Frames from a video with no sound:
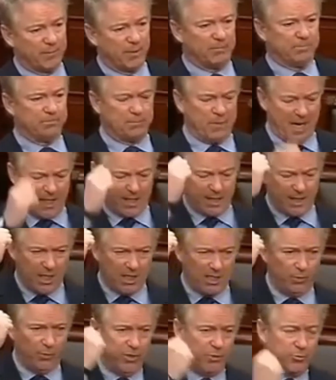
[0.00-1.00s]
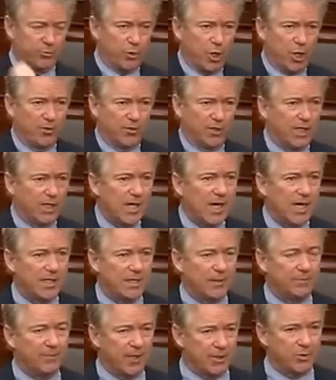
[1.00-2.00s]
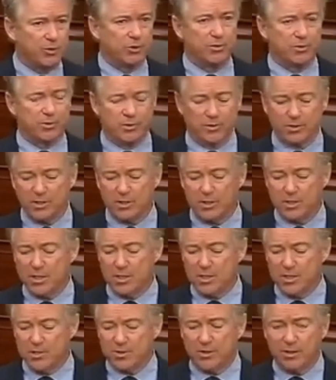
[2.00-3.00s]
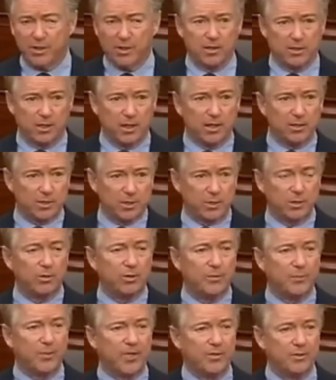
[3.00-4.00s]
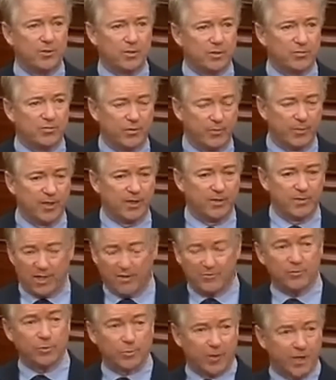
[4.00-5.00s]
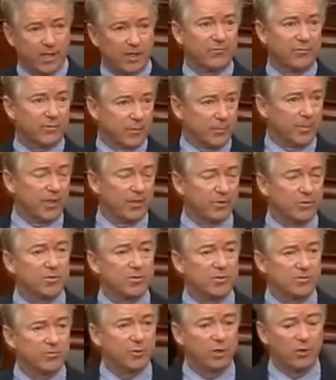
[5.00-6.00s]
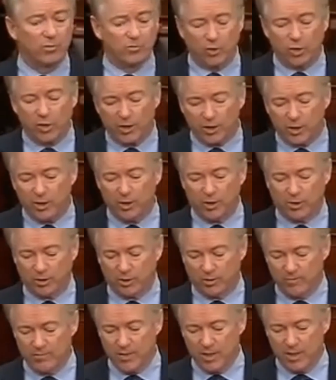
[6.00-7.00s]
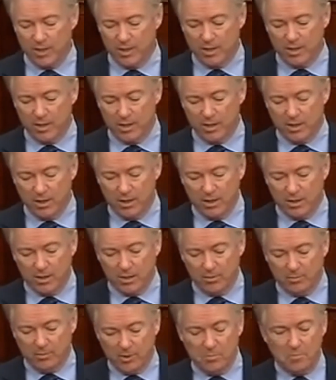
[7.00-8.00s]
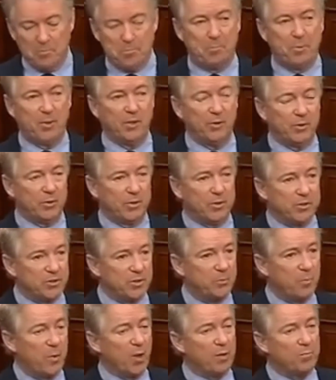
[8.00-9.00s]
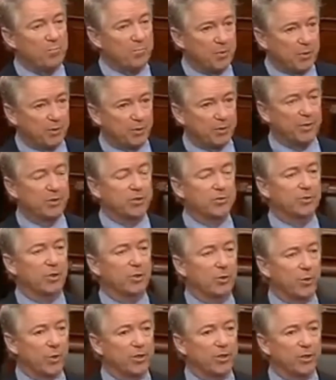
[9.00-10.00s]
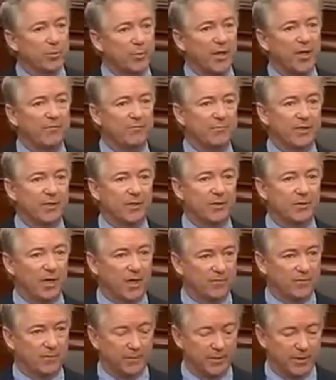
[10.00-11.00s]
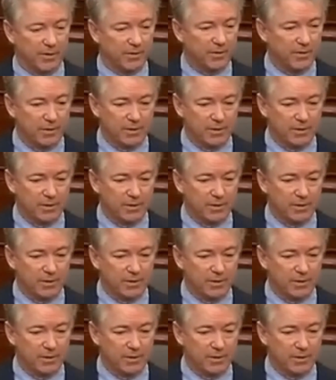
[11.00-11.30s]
but by golly, we draw the line at pensions. So they excluded pensions from this after paying for the pensions for over a year. But billions upon billions are going to pay for their government.